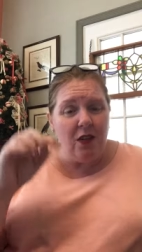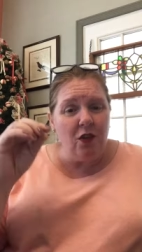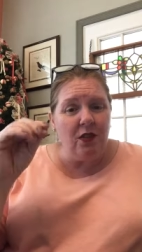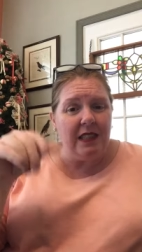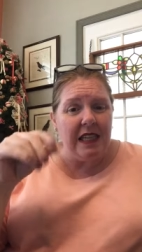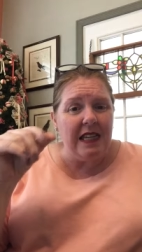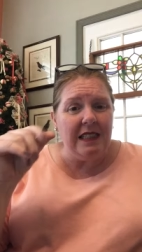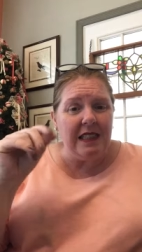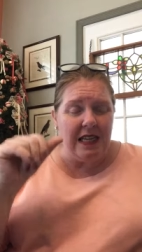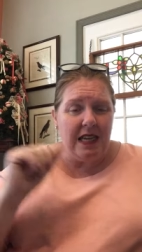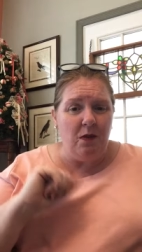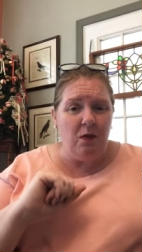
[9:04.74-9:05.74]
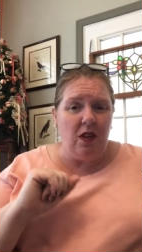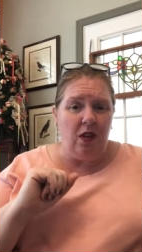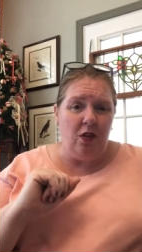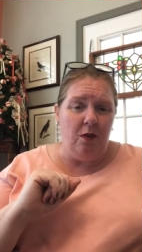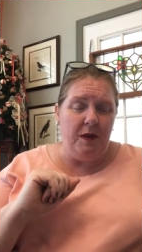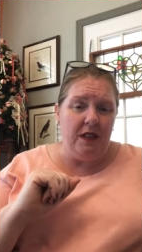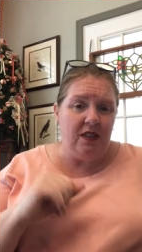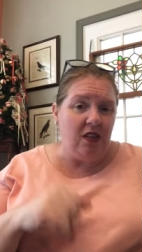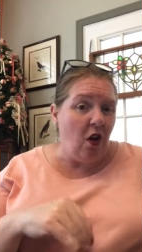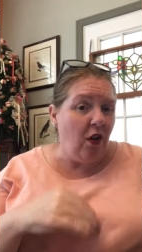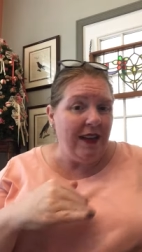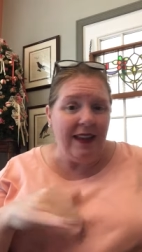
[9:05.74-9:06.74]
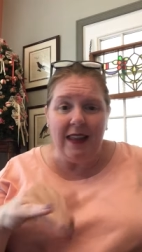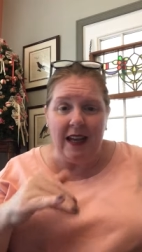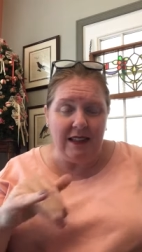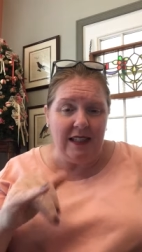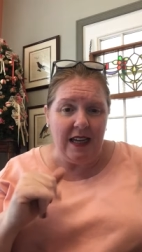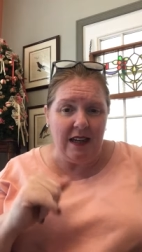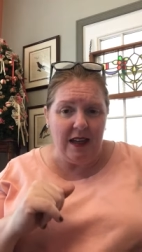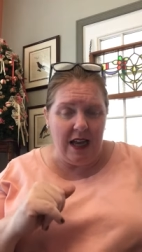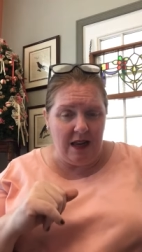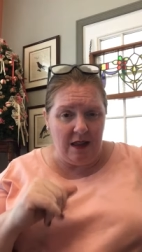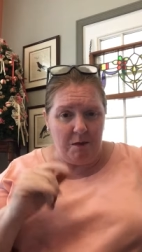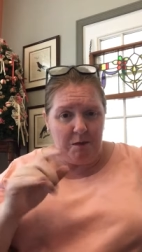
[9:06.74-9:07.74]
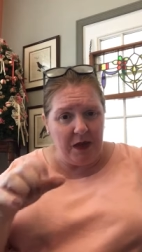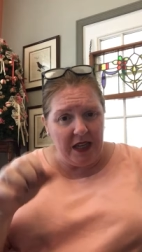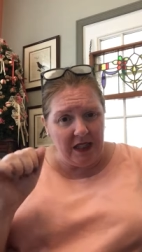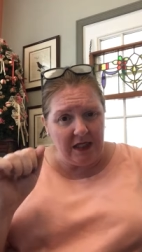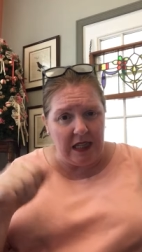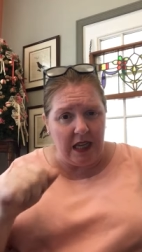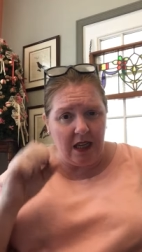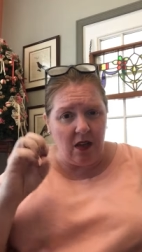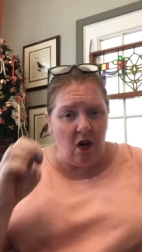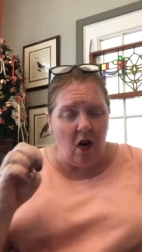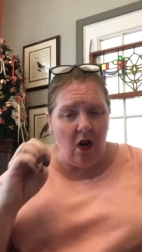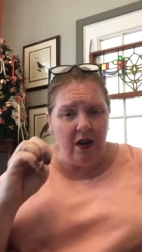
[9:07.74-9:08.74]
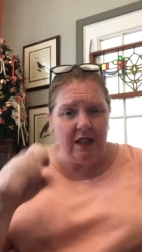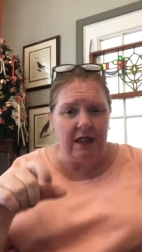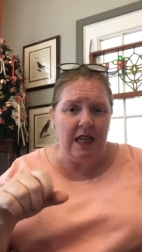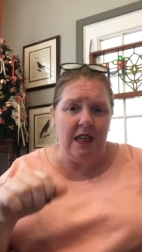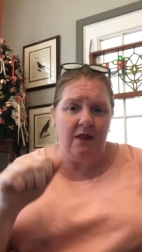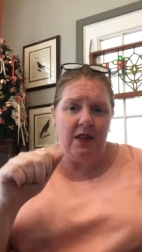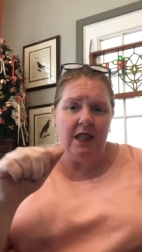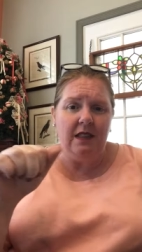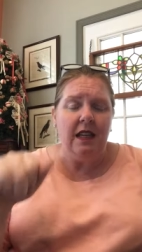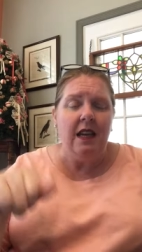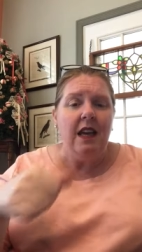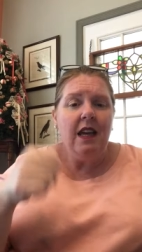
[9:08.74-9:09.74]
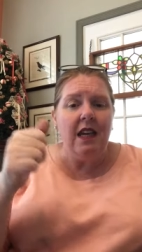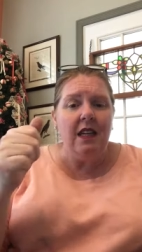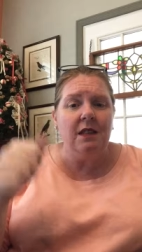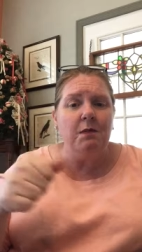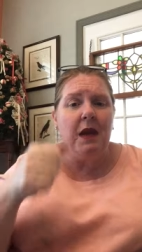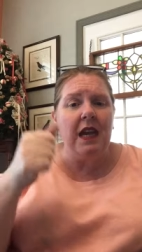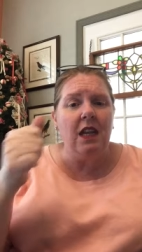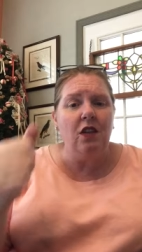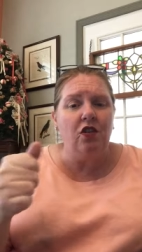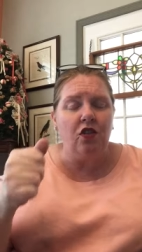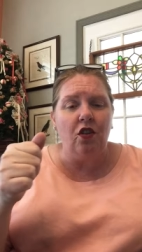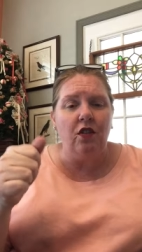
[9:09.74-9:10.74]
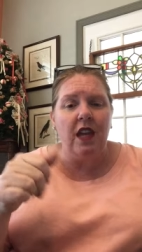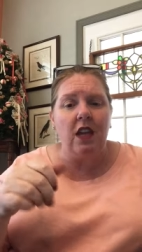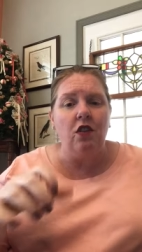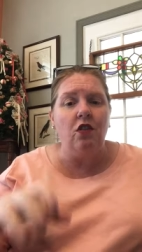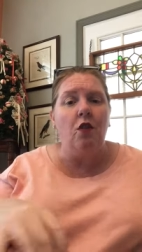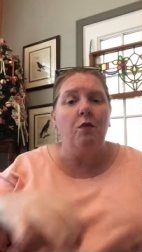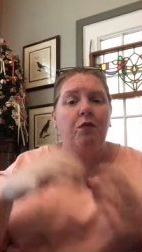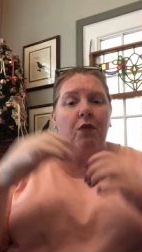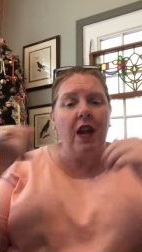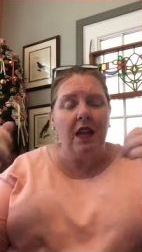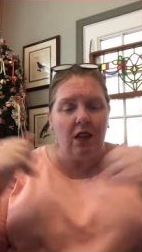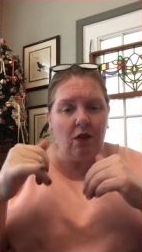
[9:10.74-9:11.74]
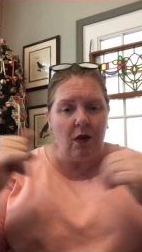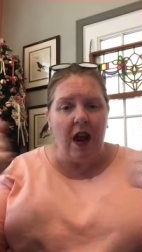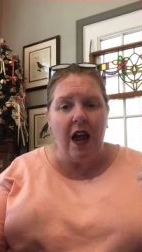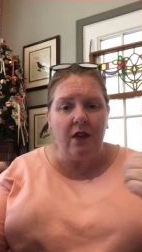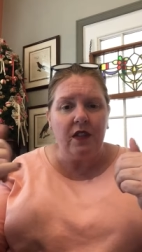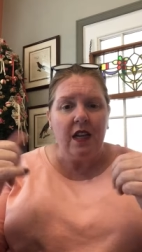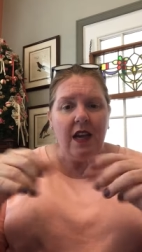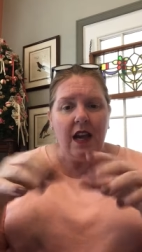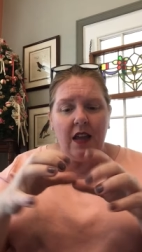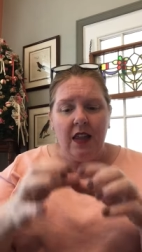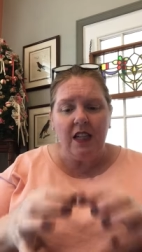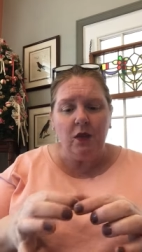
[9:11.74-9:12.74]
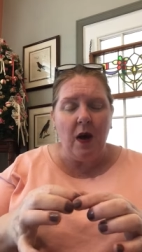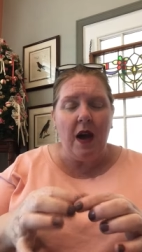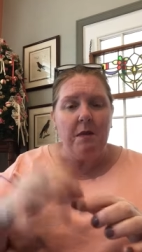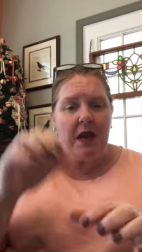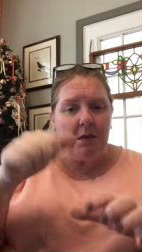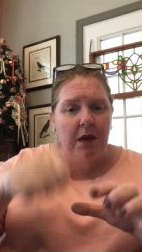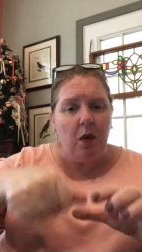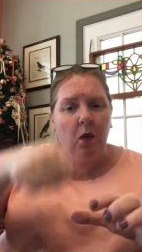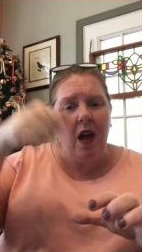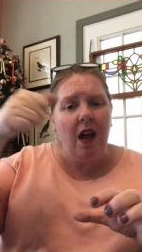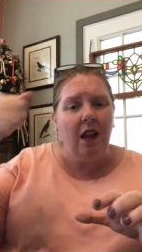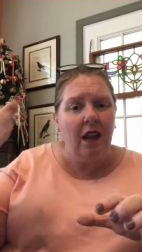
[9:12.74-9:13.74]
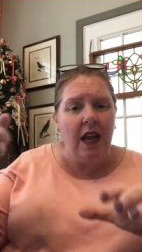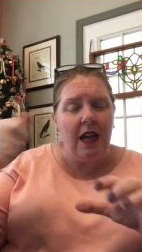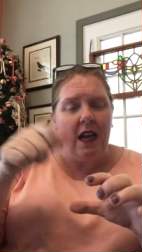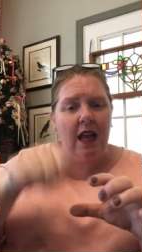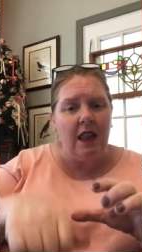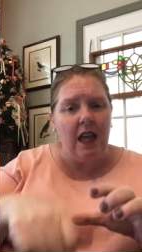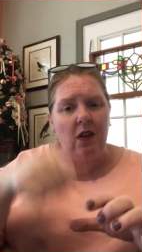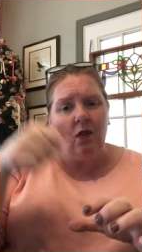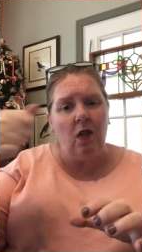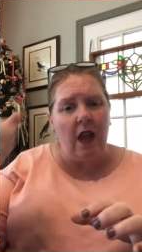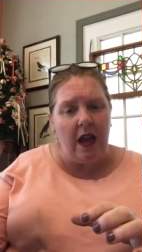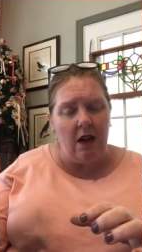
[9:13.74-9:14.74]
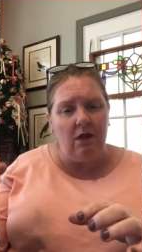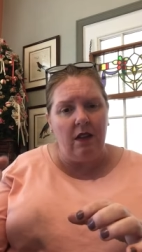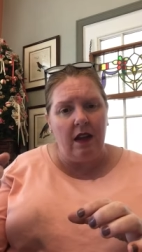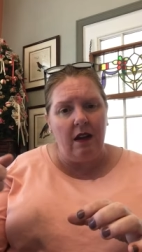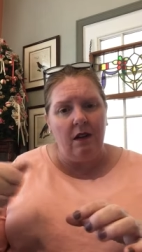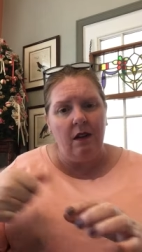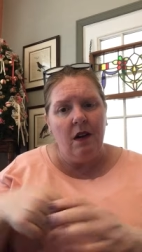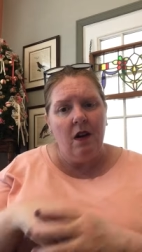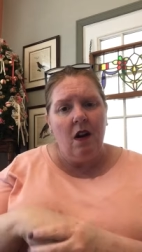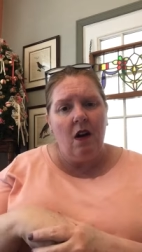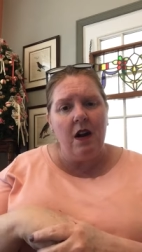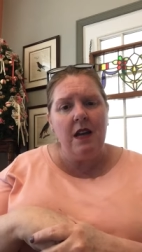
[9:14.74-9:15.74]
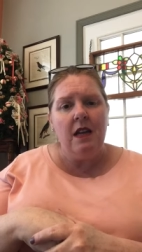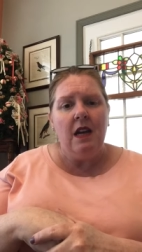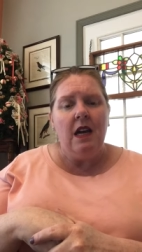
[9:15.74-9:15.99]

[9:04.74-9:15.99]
you season it with a little bit of salt, and that's it. And the biggest thing and the hardest thing of this is making sure that you don't break the raft. And that's why I make my well and I ladle out of there. All right.